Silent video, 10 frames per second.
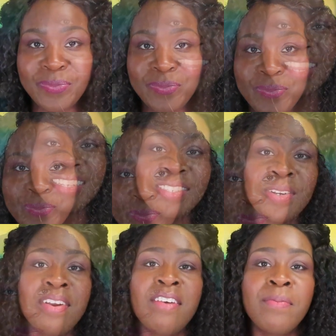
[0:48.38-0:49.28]
I'd like to
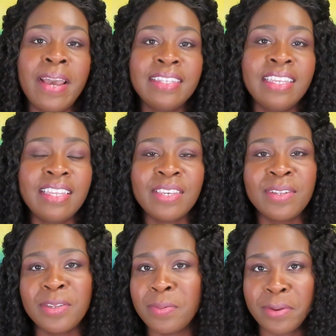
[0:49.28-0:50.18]
start off by telling
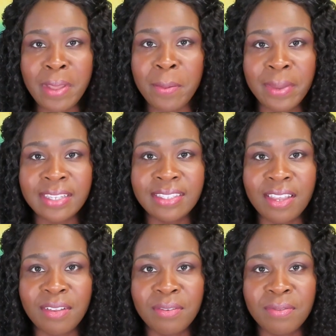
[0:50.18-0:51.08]
you a little bit about
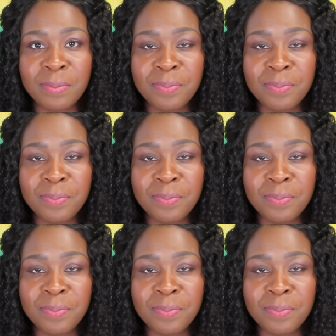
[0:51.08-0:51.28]
myself.